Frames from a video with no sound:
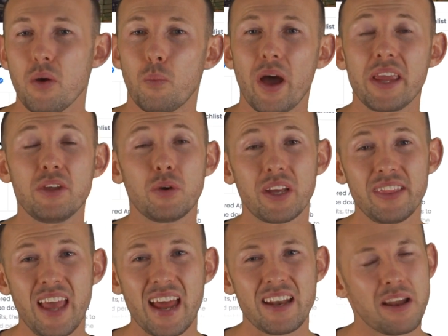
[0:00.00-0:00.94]
where you can
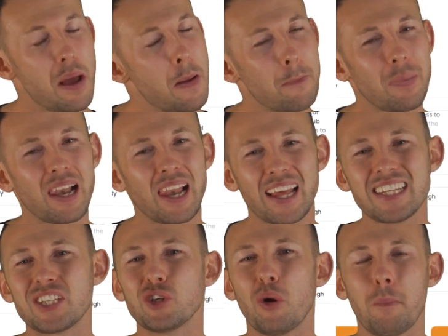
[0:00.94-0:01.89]
then
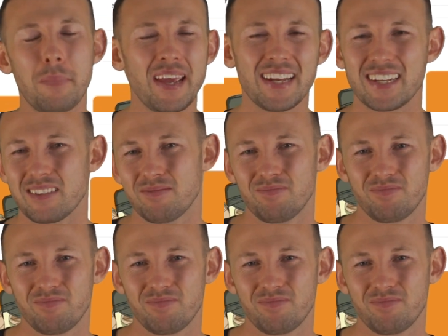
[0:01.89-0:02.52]
place your bid.